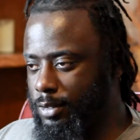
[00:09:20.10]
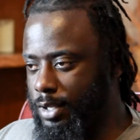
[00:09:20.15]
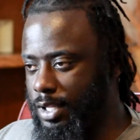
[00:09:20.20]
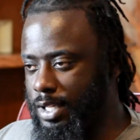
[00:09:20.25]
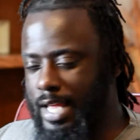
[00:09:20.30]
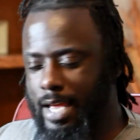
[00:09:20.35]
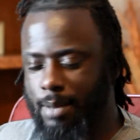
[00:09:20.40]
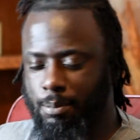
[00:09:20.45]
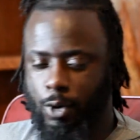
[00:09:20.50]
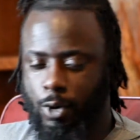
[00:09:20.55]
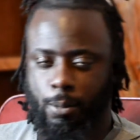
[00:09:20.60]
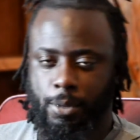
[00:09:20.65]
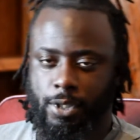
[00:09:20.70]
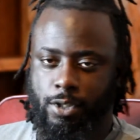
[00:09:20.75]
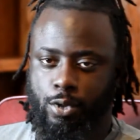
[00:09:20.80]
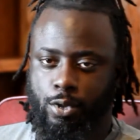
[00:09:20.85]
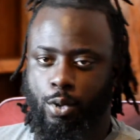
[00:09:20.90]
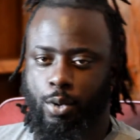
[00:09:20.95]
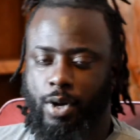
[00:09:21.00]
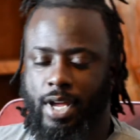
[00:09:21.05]
in that
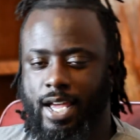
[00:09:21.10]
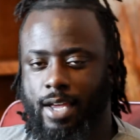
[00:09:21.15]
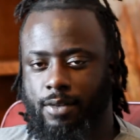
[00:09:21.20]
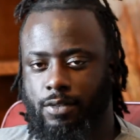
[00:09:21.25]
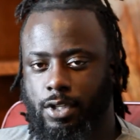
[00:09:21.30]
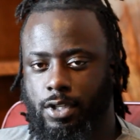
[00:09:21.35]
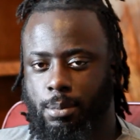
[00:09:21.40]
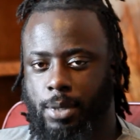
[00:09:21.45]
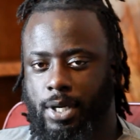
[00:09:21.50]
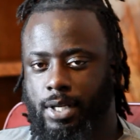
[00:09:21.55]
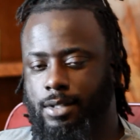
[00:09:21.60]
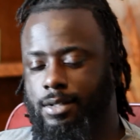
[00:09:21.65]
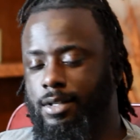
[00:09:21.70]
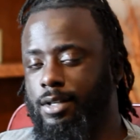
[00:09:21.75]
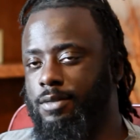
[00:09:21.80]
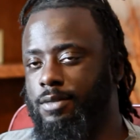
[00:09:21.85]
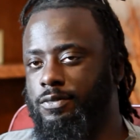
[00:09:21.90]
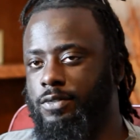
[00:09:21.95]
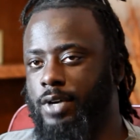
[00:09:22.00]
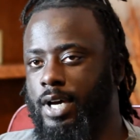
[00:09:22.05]
moment, you don't have anybody
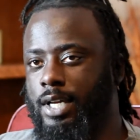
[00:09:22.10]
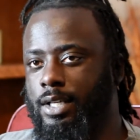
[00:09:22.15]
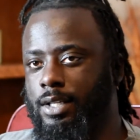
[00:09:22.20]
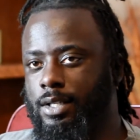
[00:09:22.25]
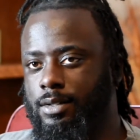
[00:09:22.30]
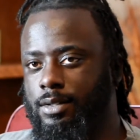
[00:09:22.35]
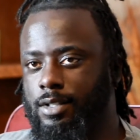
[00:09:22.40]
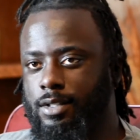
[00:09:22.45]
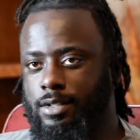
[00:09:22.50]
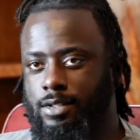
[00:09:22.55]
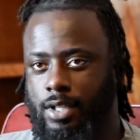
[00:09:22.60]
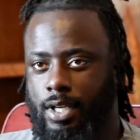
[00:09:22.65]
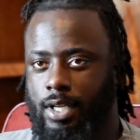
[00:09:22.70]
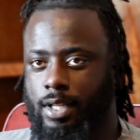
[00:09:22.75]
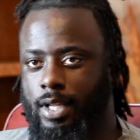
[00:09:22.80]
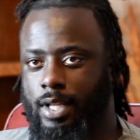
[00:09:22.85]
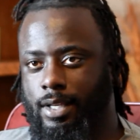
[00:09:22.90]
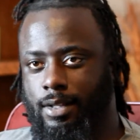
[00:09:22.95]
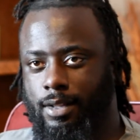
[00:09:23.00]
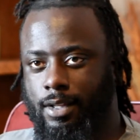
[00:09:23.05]
to confide in to
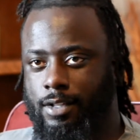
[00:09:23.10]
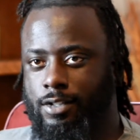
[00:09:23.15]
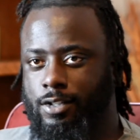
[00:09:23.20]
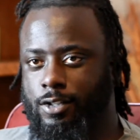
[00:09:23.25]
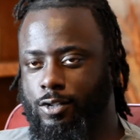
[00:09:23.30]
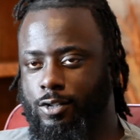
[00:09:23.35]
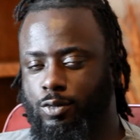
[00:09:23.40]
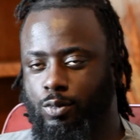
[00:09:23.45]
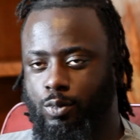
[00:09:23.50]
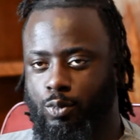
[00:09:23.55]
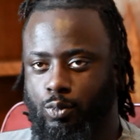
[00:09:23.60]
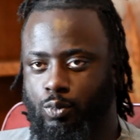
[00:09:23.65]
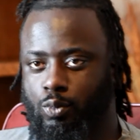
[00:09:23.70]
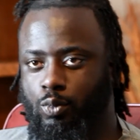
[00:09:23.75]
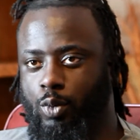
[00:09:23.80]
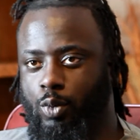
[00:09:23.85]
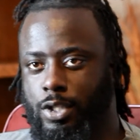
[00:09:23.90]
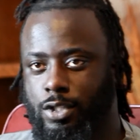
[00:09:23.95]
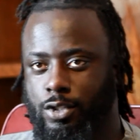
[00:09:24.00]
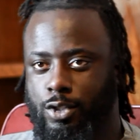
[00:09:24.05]
say, like, this is
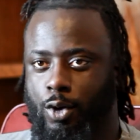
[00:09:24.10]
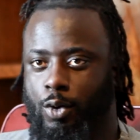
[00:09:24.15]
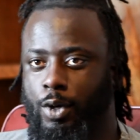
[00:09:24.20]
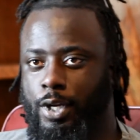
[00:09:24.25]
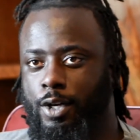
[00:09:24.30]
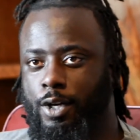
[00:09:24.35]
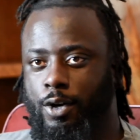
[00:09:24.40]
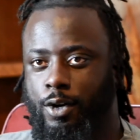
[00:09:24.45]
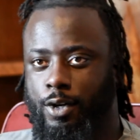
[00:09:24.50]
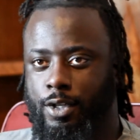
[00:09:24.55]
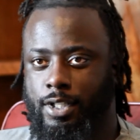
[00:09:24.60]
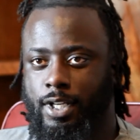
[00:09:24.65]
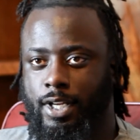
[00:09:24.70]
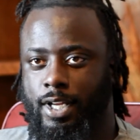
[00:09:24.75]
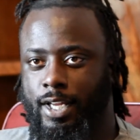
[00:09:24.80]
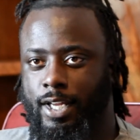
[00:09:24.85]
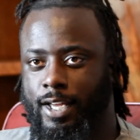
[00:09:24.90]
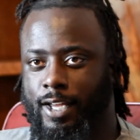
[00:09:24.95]
what's going on.